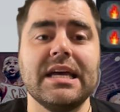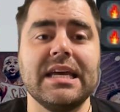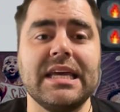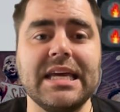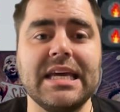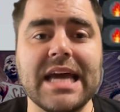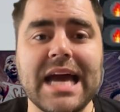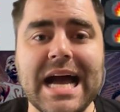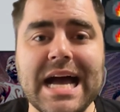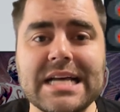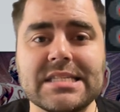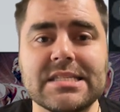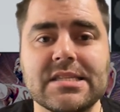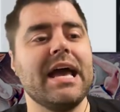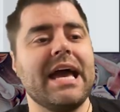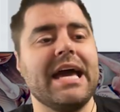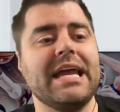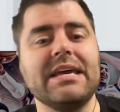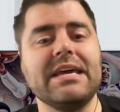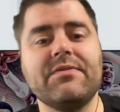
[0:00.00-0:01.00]
He has,
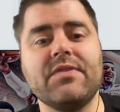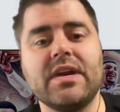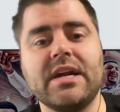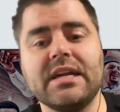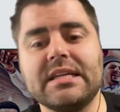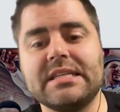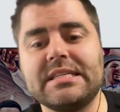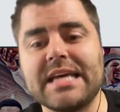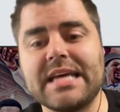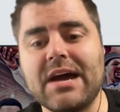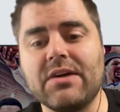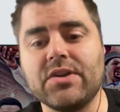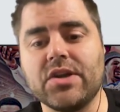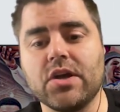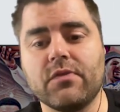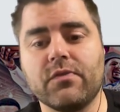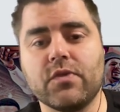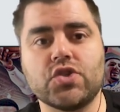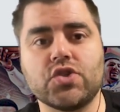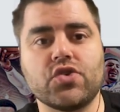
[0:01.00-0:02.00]
and even in a down
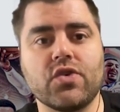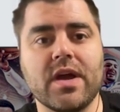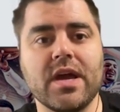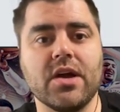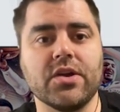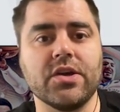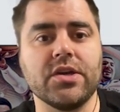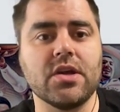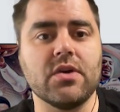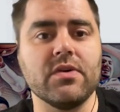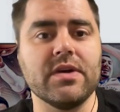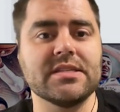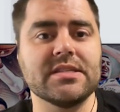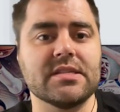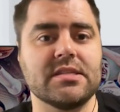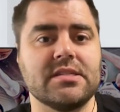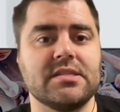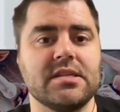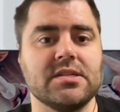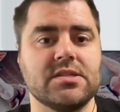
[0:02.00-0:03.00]
year for Trae Young, you know his
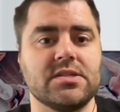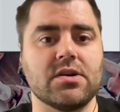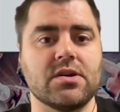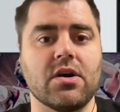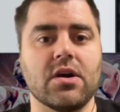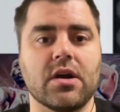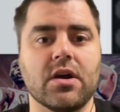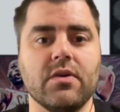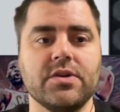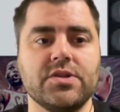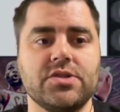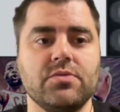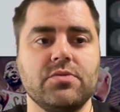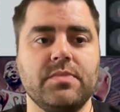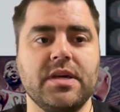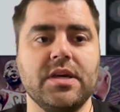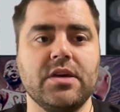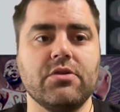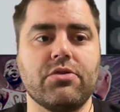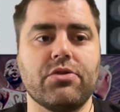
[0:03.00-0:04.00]
assists are going to
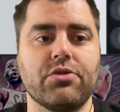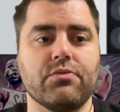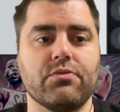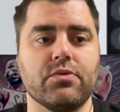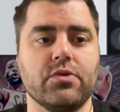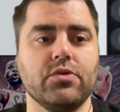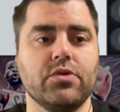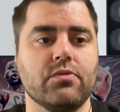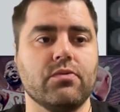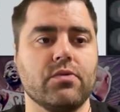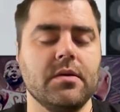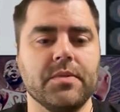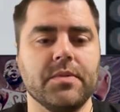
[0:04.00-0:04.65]
be through the roof.